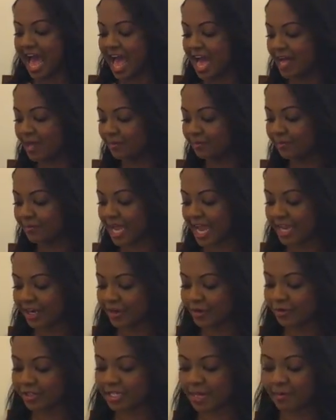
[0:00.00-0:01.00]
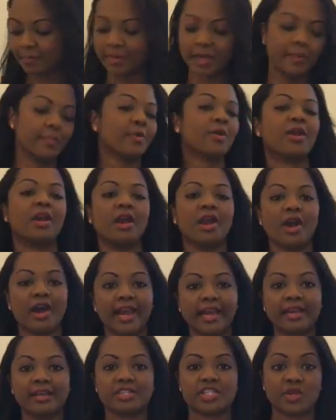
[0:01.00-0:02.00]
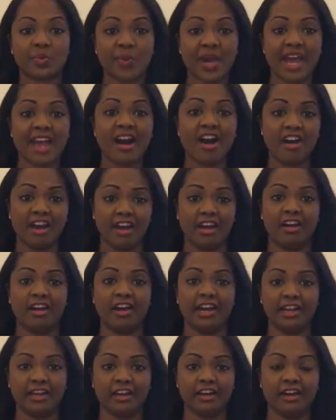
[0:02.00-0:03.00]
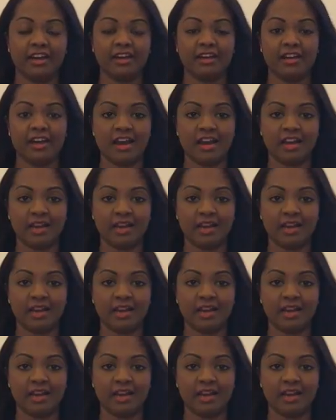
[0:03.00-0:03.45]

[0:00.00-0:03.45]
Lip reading: I know some people like to wear eyeliner